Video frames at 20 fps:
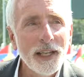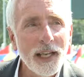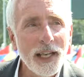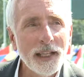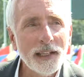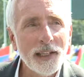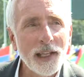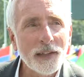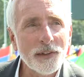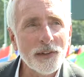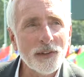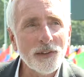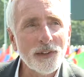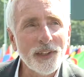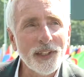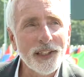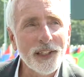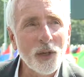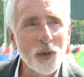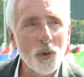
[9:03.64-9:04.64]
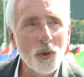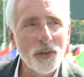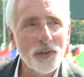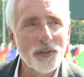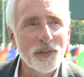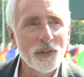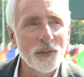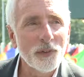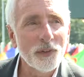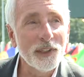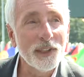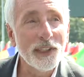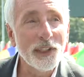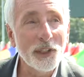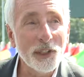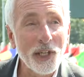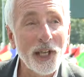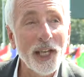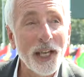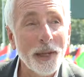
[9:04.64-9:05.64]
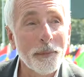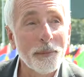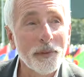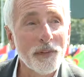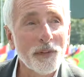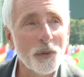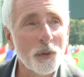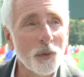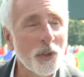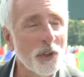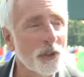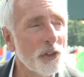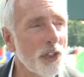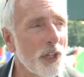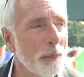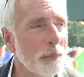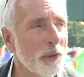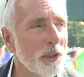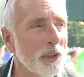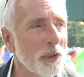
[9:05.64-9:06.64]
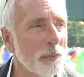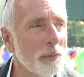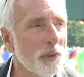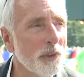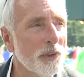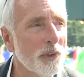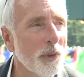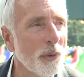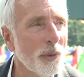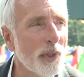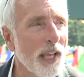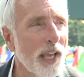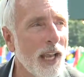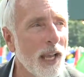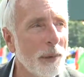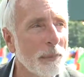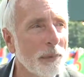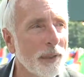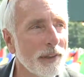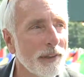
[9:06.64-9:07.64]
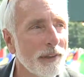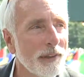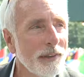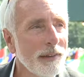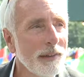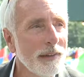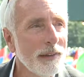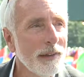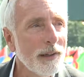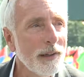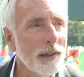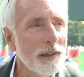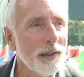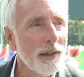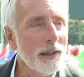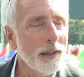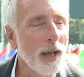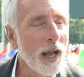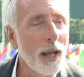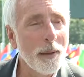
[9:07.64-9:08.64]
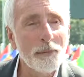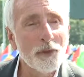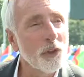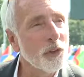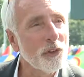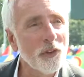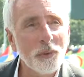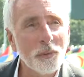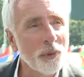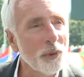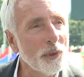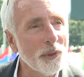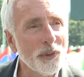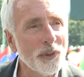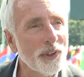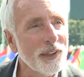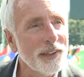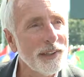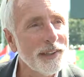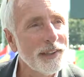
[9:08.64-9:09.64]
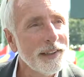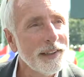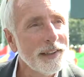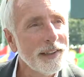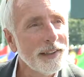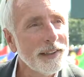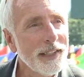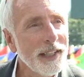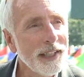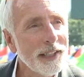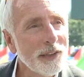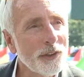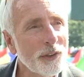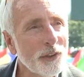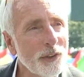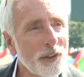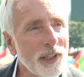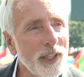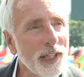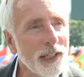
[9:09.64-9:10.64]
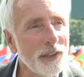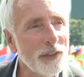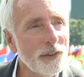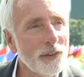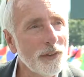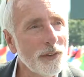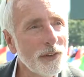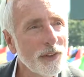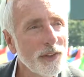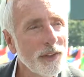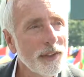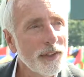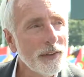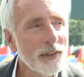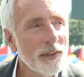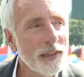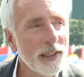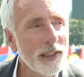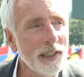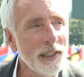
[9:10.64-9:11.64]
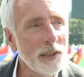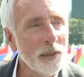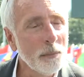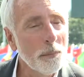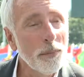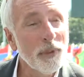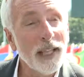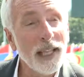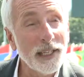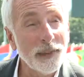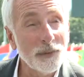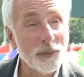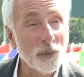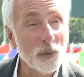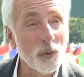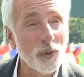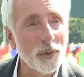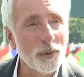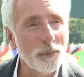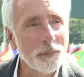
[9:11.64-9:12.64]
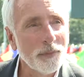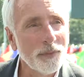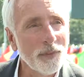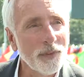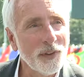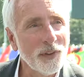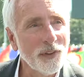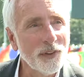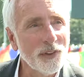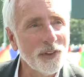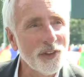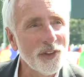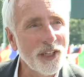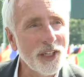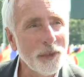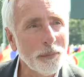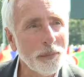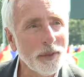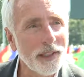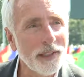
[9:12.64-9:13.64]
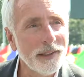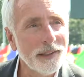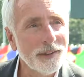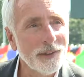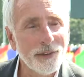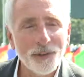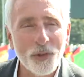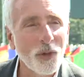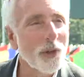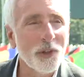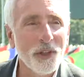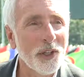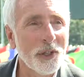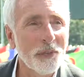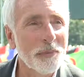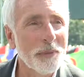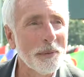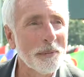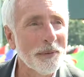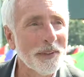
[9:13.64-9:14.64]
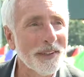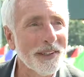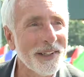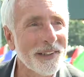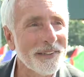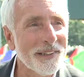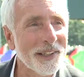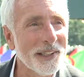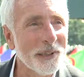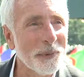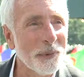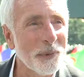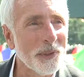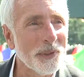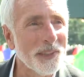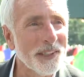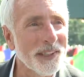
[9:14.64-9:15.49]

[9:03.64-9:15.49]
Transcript: and get this thing going if it's really going to happen. If the World Championships is going to happen, uh, I'm just the person that creates the platform for this to take place. It's all the other people that have to get the work